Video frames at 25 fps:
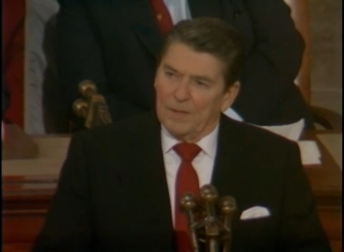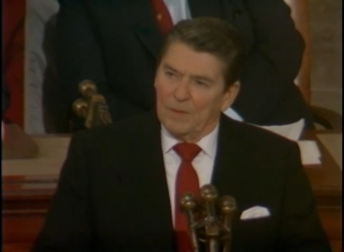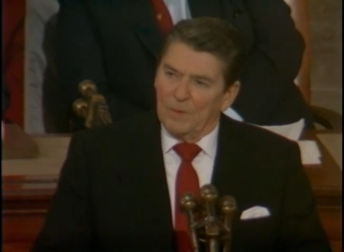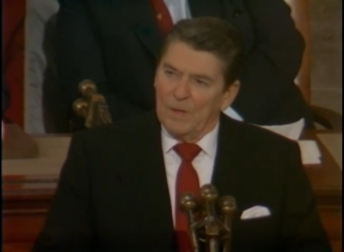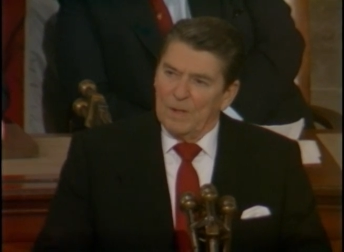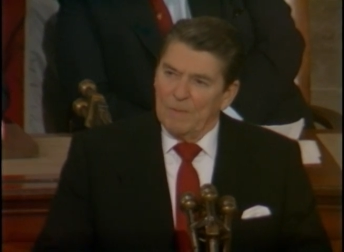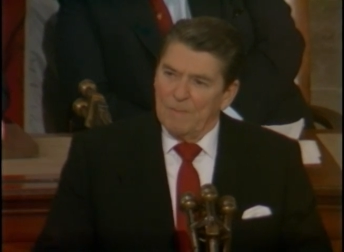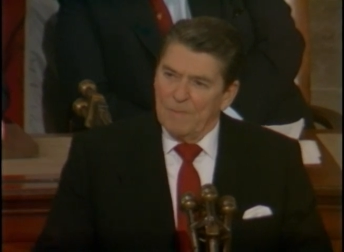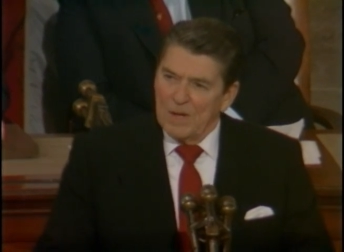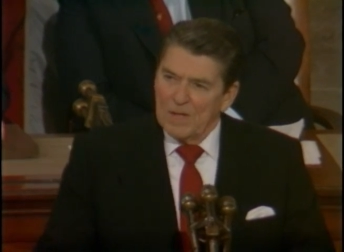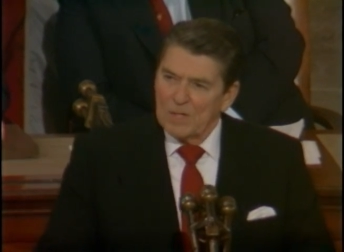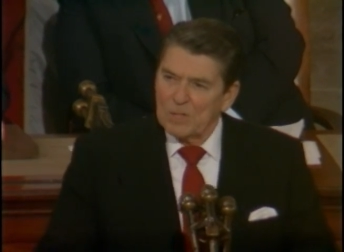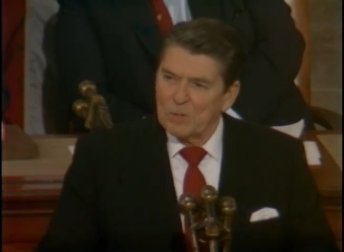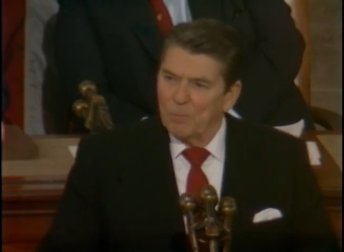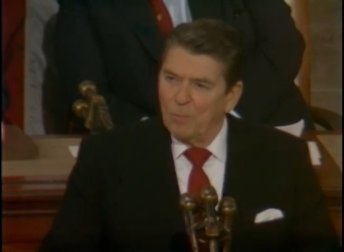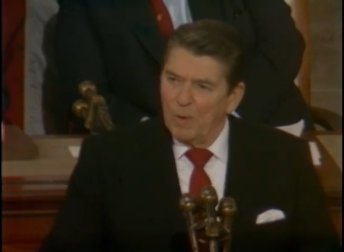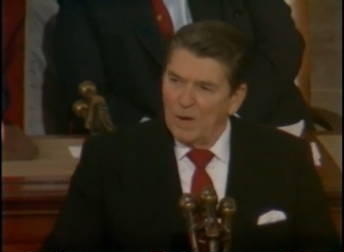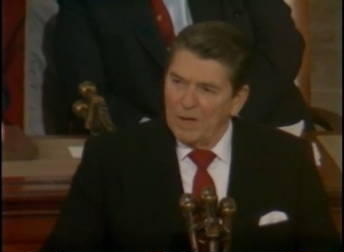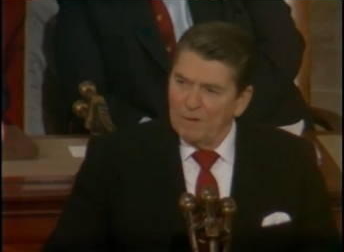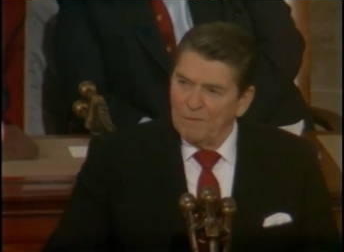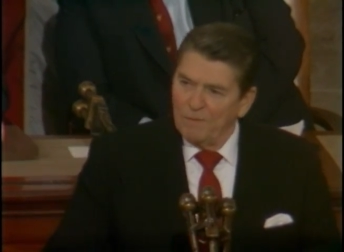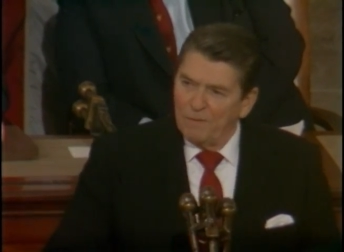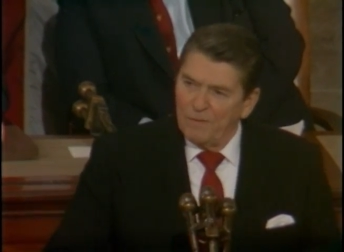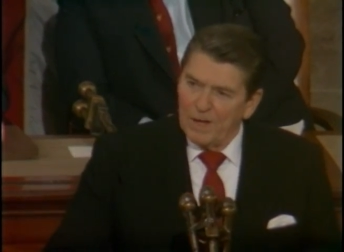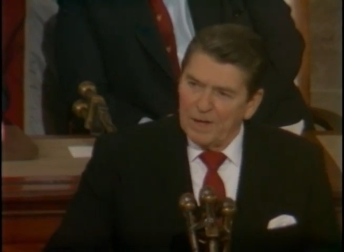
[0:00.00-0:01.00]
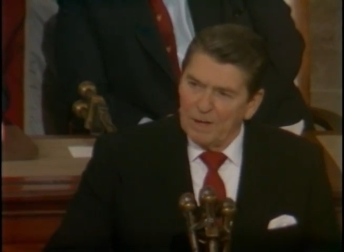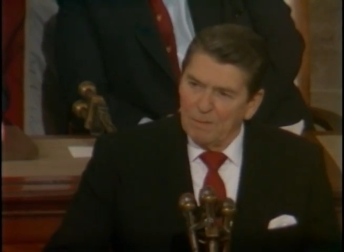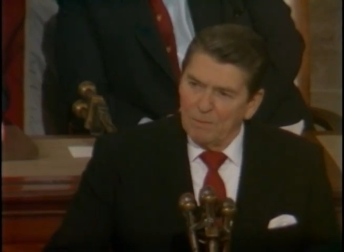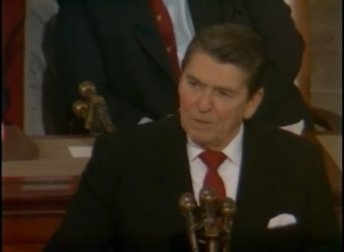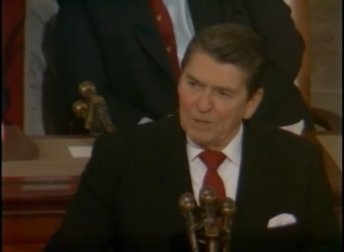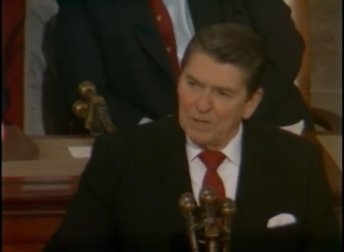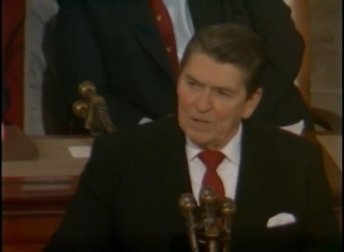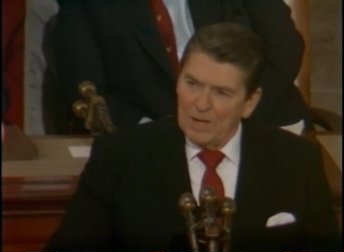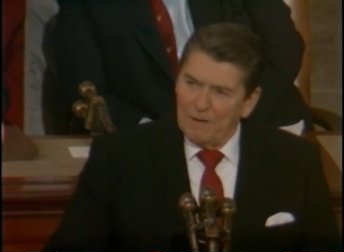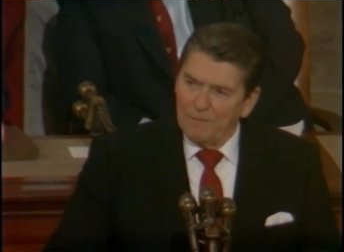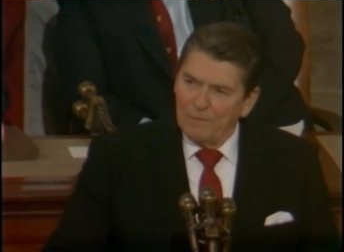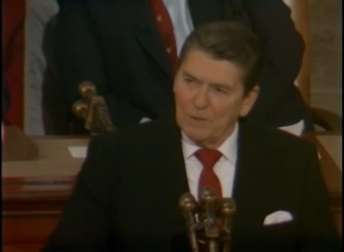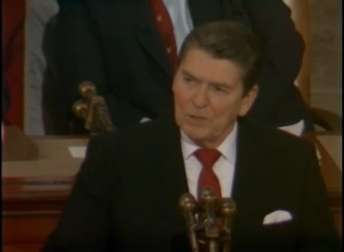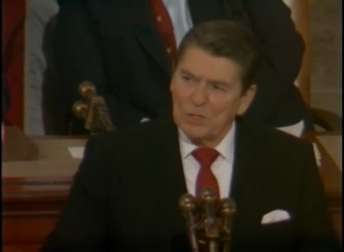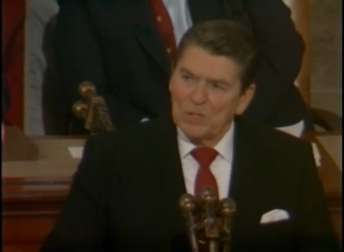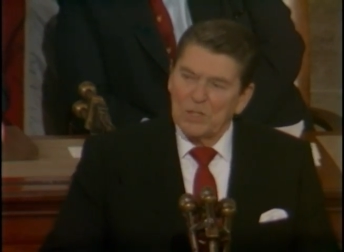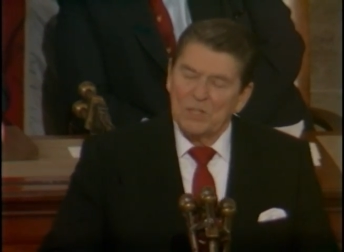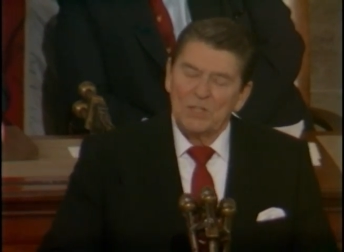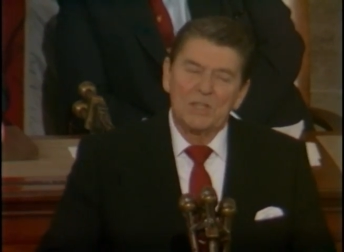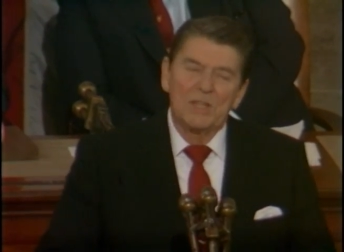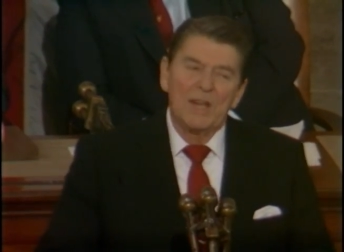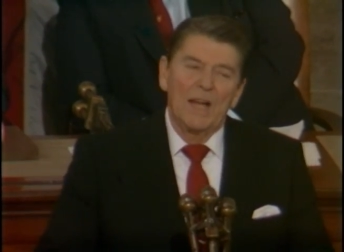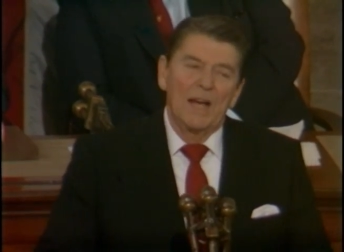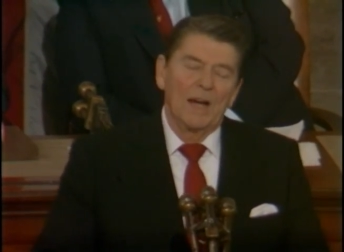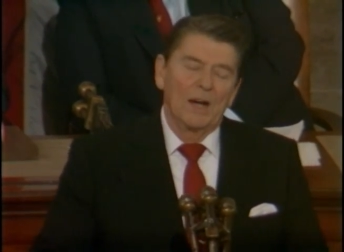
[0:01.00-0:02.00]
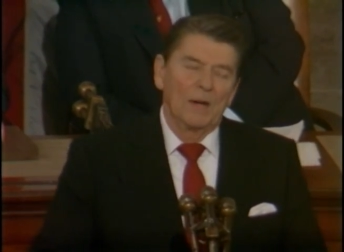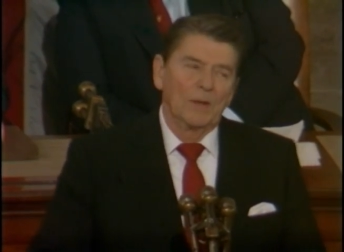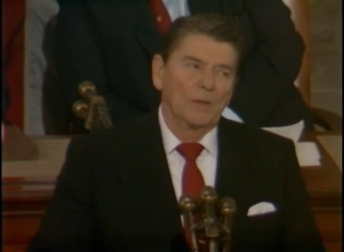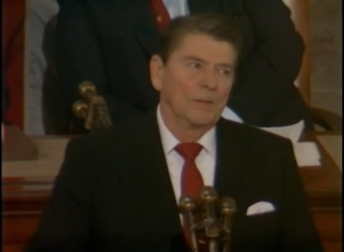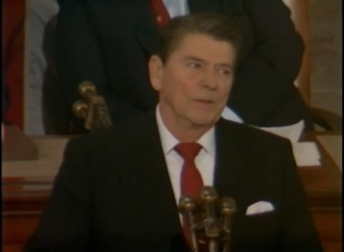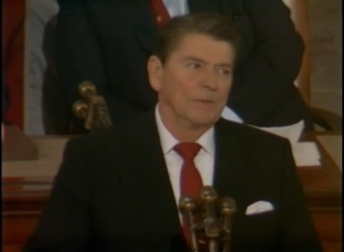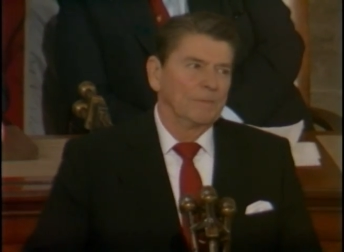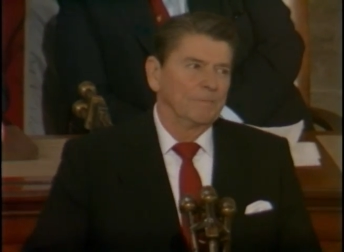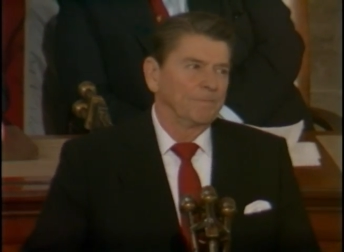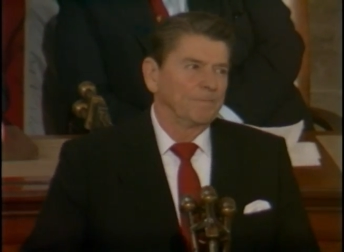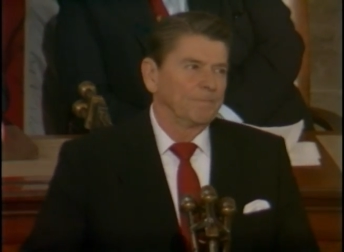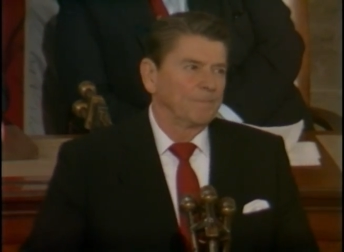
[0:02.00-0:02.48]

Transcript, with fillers: We must bring federal deficits down